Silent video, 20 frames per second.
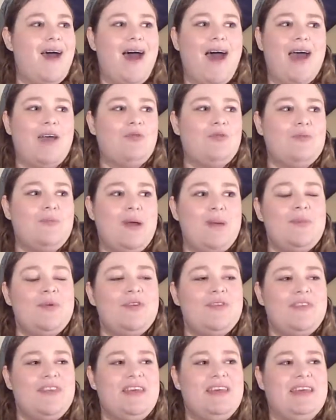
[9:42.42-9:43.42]
I
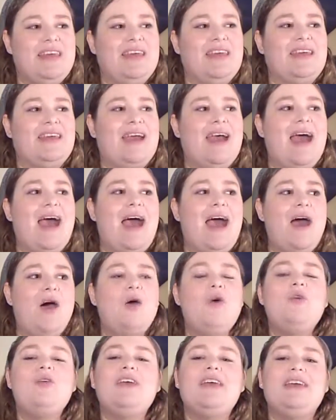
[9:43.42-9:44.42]
remember thinking,
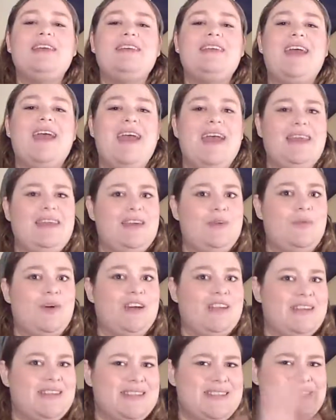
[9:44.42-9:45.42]
how can
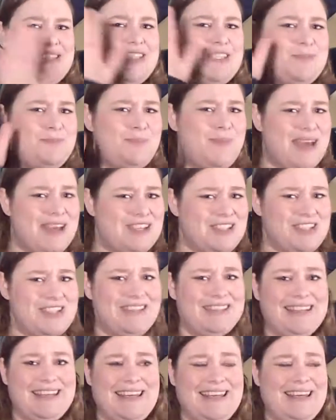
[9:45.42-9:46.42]
anyone,
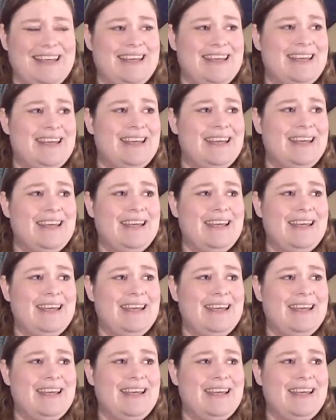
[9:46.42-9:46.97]
especially